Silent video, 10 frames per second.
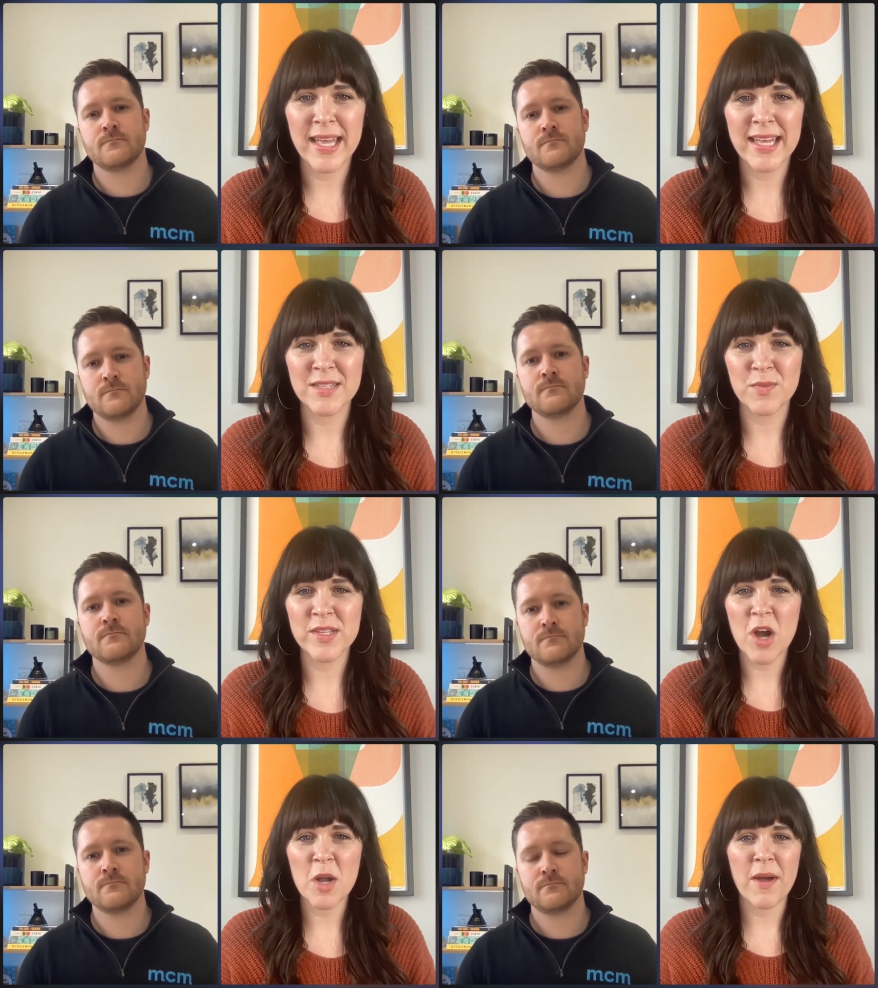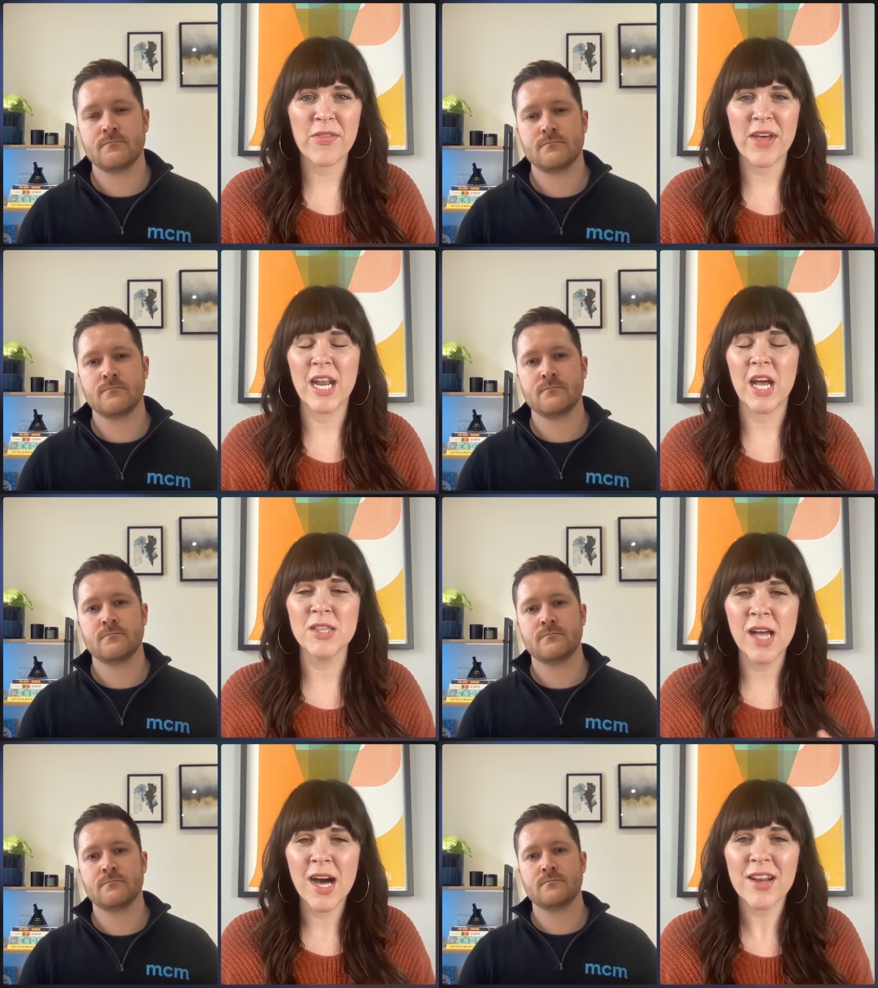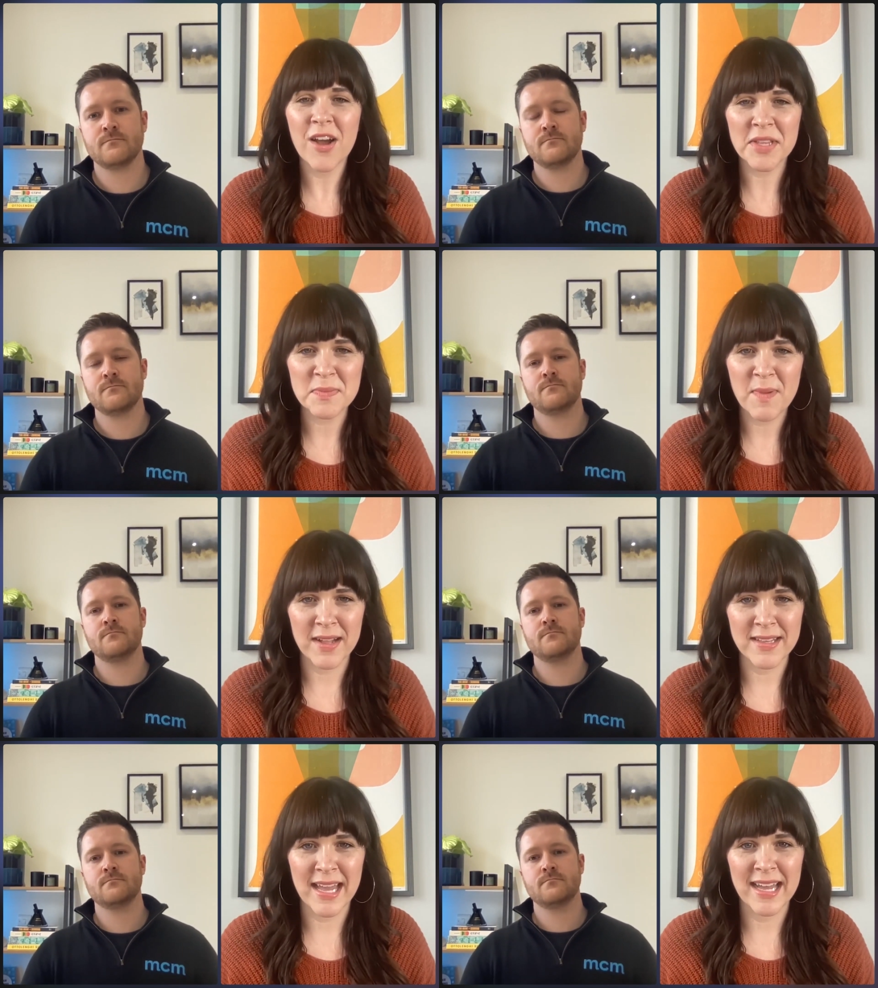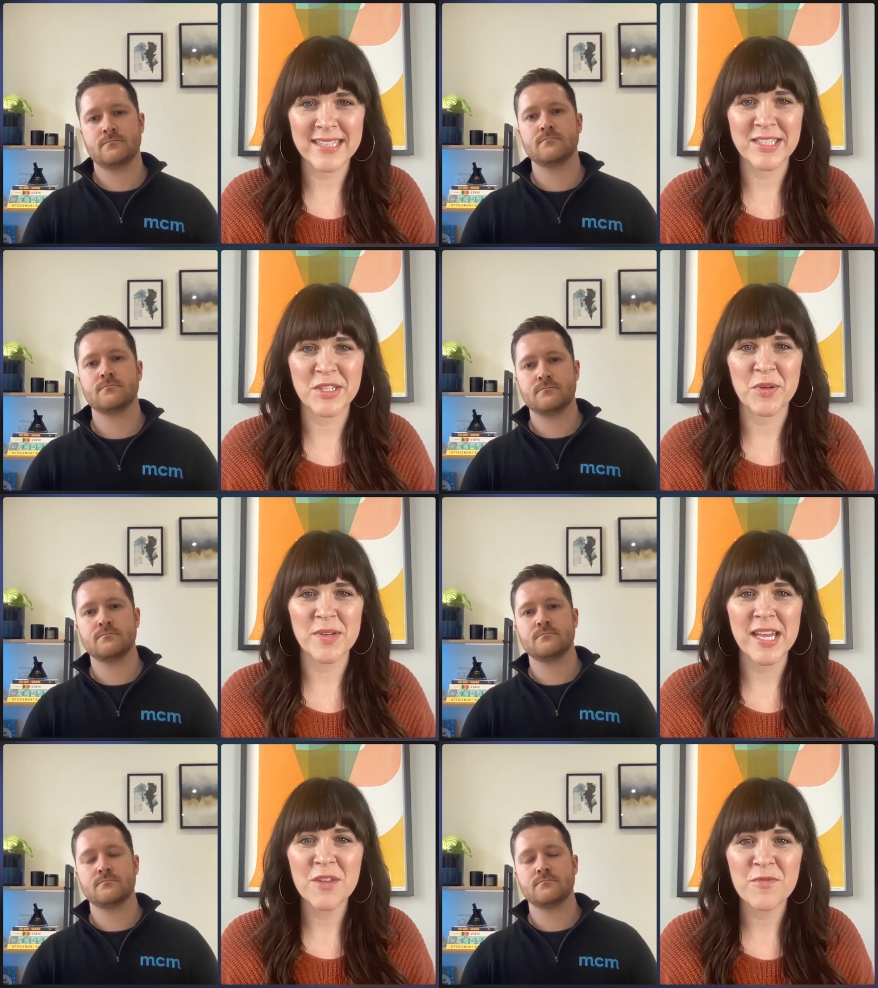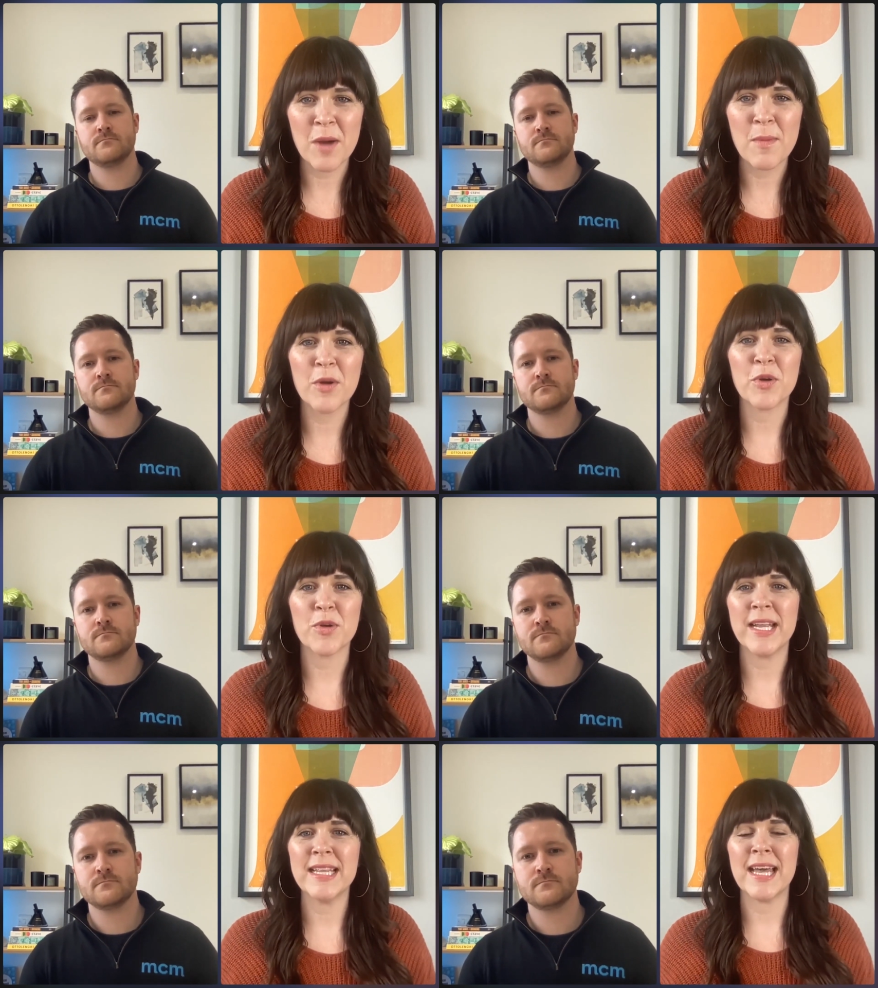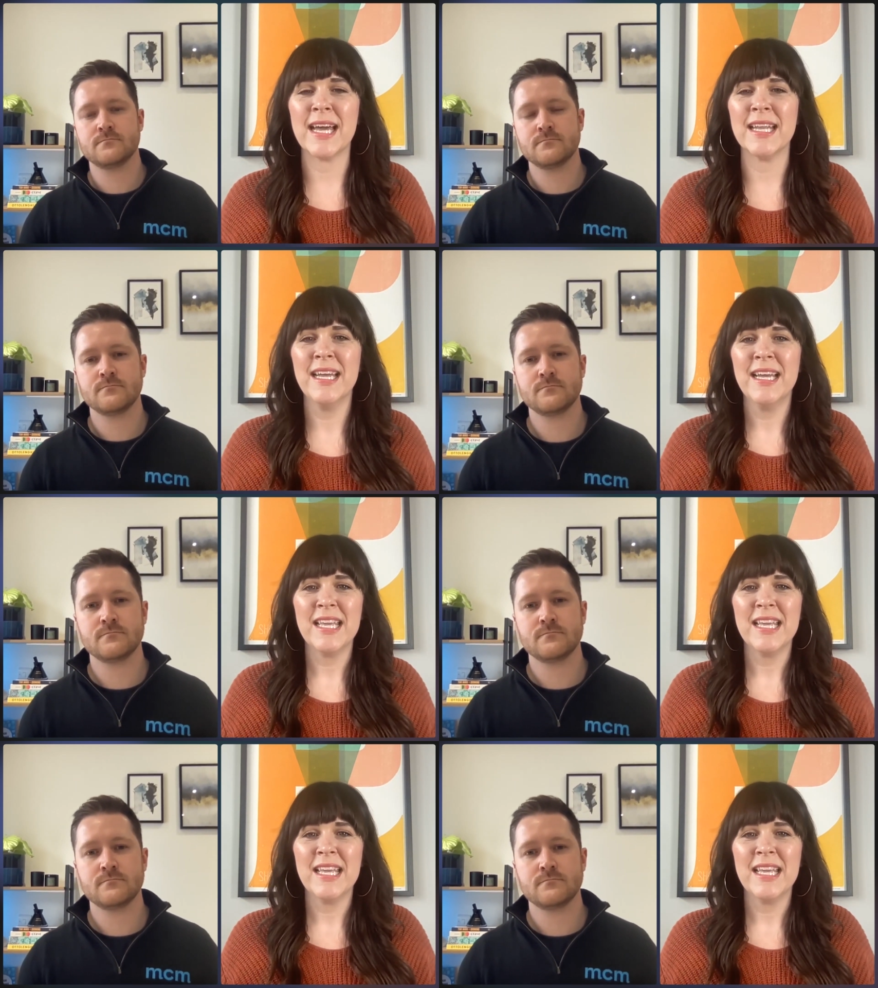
Speaker 1: And we talk about that a lot on this podcast It's creating FOMO, creating that,